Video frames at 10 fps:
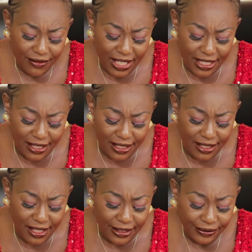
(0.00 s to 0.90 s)
Verse
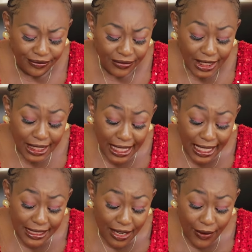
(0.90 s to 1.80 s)
16.
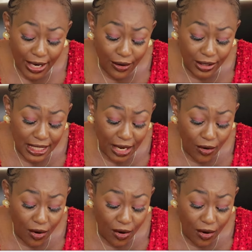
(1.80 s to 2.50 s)
Let our Lord now